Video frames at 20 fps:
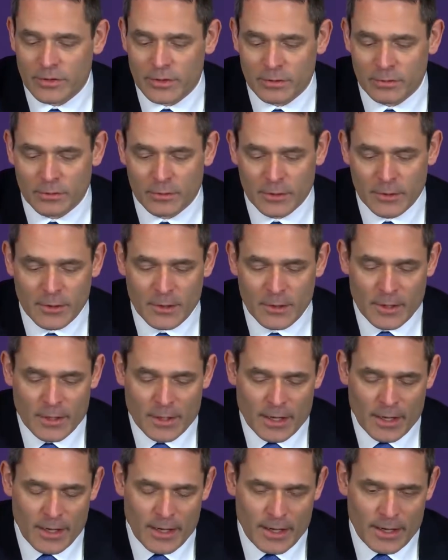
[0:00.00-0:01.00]
And
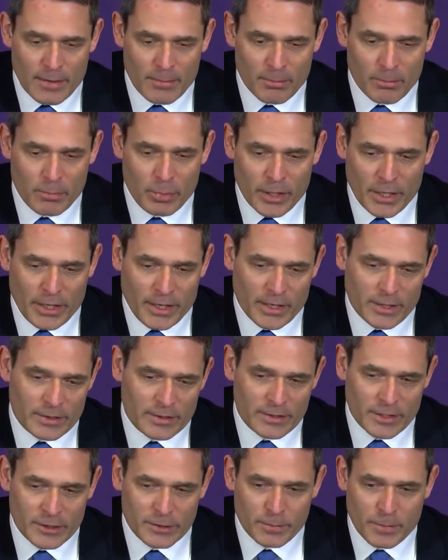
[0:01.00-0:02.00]
but
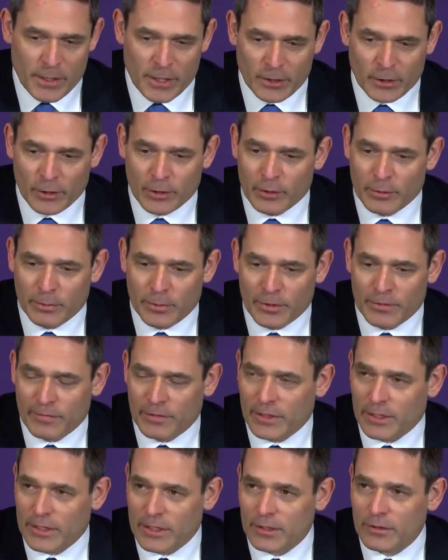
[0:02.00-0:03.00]
it's been a little bit of
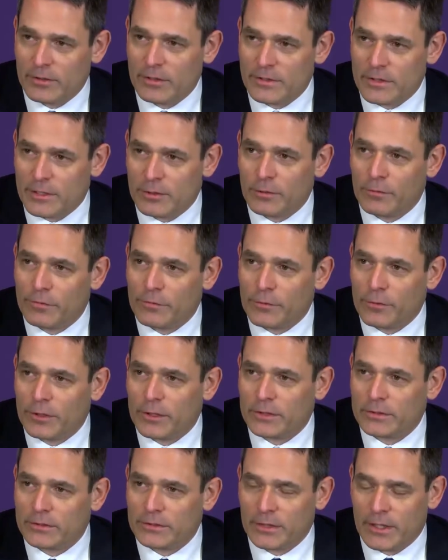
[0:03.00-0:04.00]
an Achilles heel
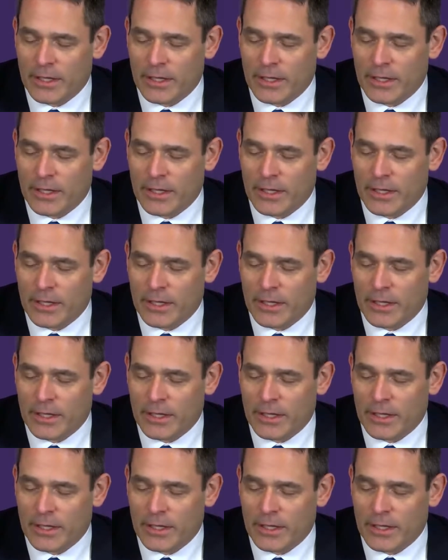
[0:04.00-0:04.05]
for us.